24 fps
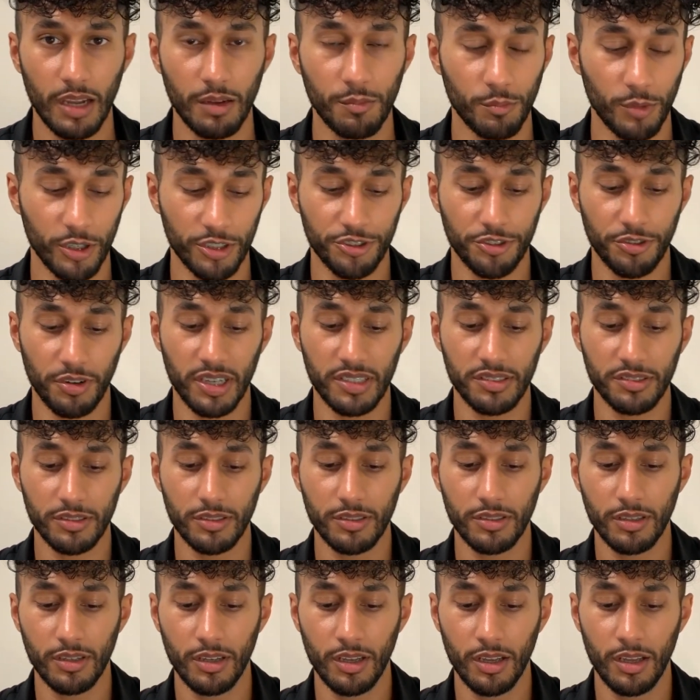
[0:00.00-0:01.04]

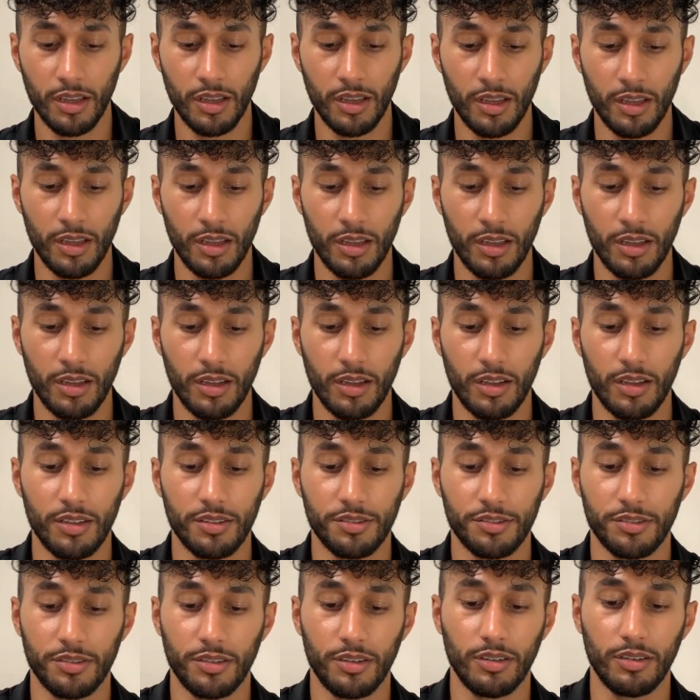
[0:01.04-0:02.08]
moisturizer. And
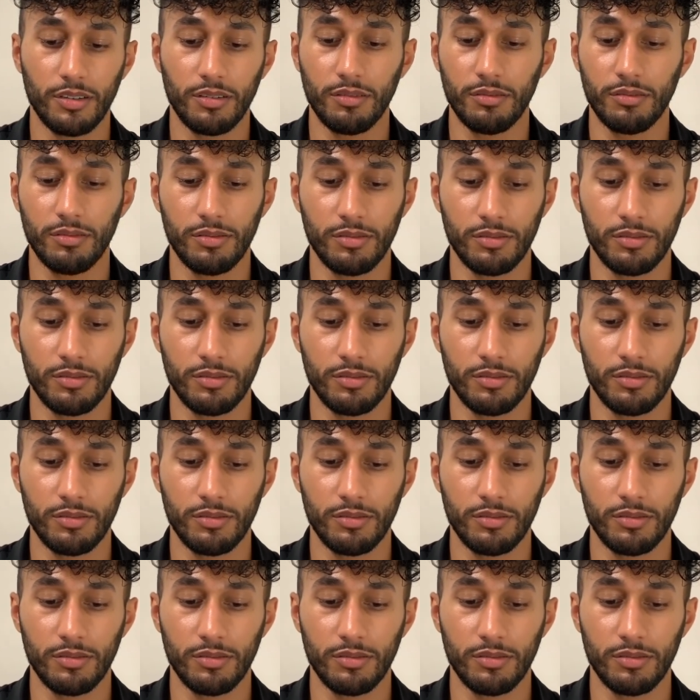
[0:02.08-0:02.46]
so